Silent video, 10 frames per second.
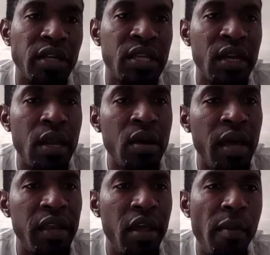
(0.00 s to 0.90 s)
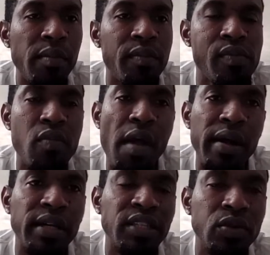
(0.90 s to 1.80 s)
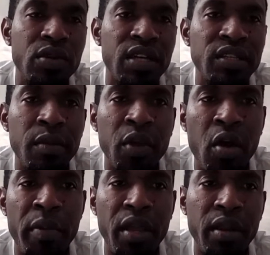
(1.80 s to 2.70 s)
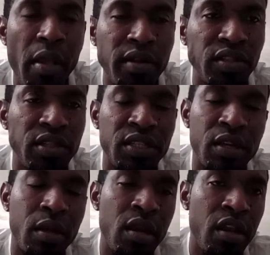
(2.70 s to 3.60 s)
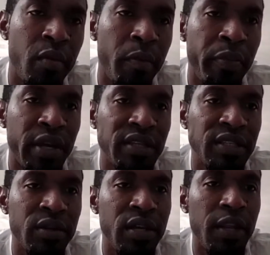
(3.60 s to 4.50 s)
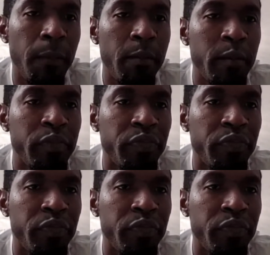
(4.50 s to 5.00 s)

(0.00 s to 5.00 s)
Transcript: I'm gonna take a look at them as soon as them come in. Just I'm gonna put them up on the screen.